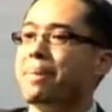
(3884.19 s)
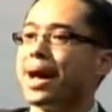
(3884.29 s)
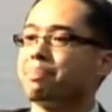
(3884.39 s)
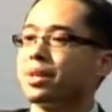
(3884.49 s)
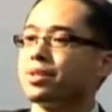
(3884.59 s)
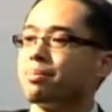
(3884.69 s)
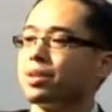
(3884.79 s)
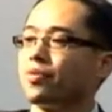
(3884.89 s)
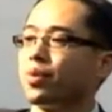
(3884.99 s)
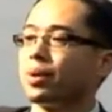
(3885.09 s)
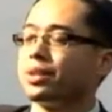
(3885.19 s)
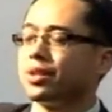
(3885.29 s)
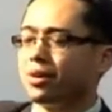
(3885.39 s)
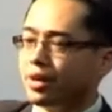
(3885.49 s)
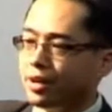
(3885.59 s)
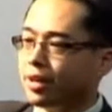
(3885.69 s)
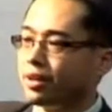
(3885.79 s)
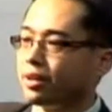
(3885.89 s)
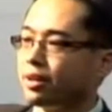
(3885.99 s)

baptism is for eternity.